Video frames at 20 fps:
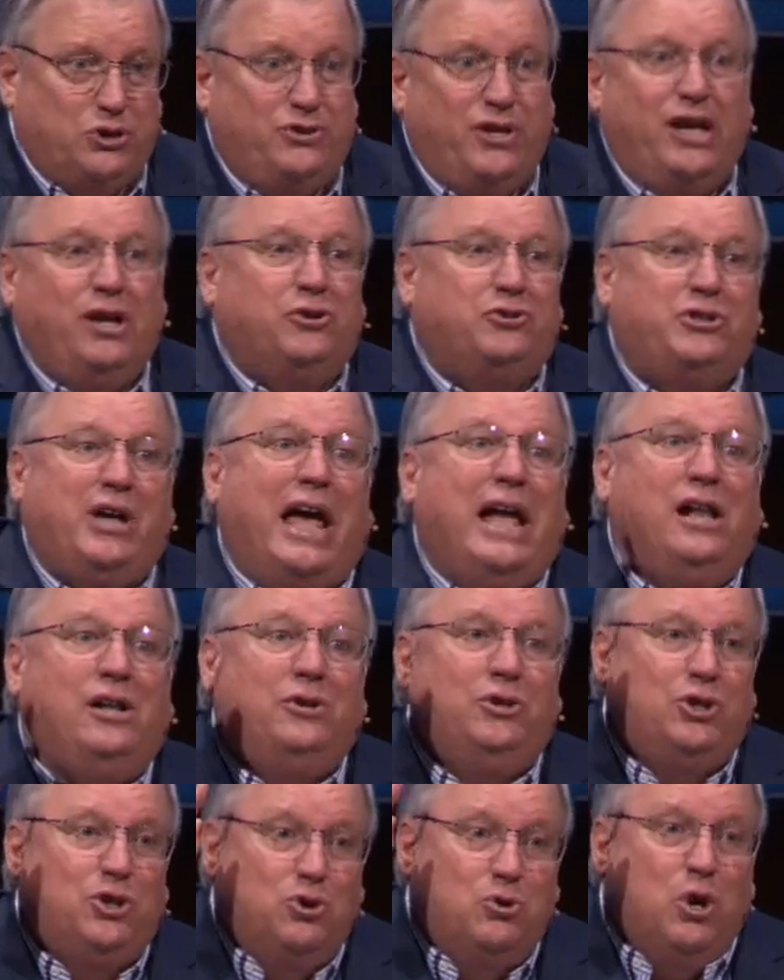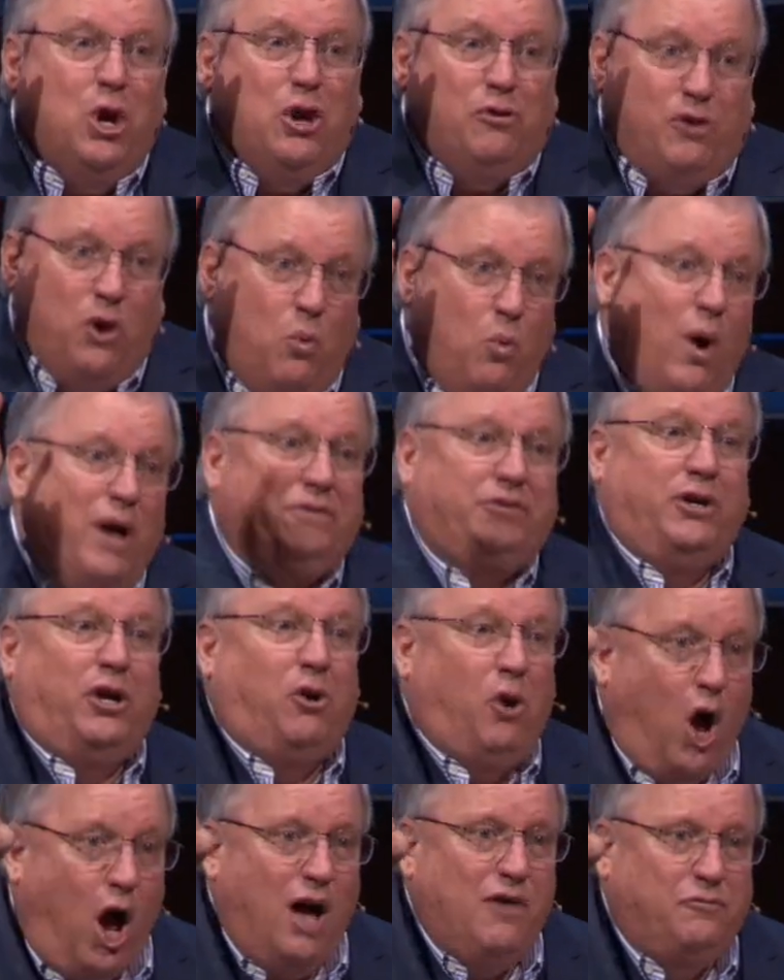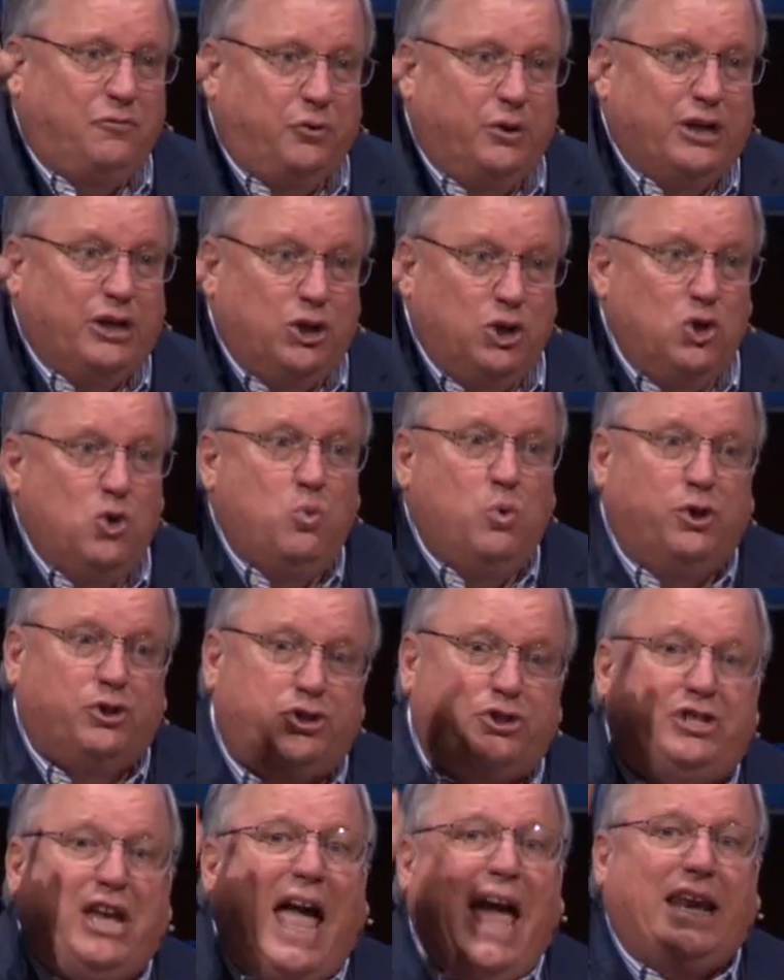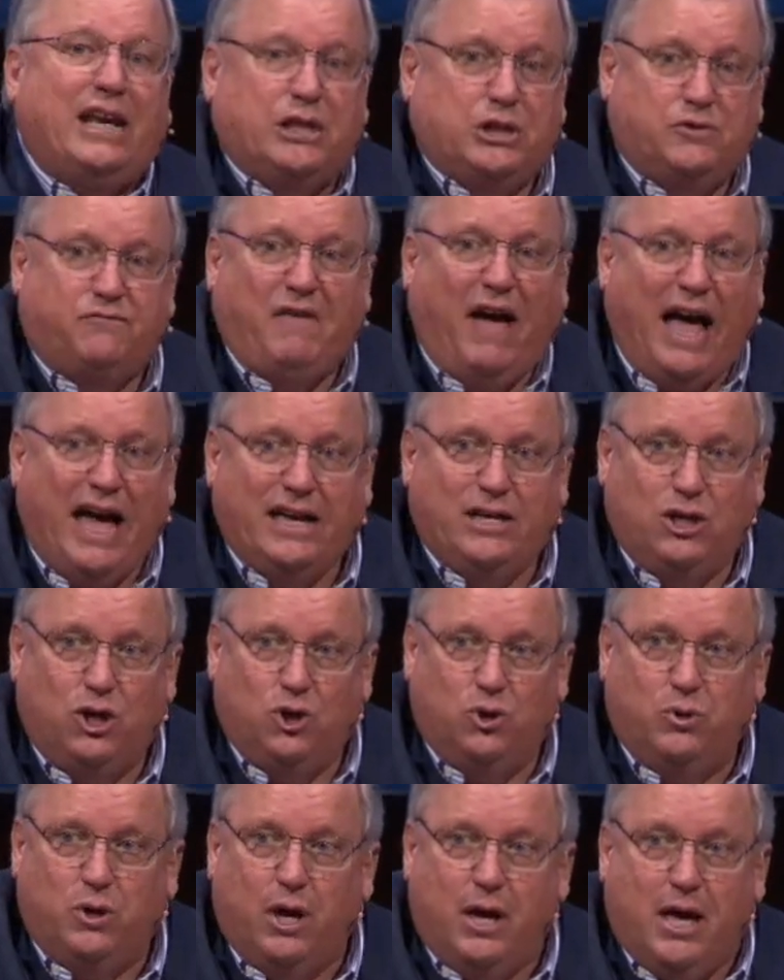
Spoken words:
they'll tell you that what they're offering you will satisfy you,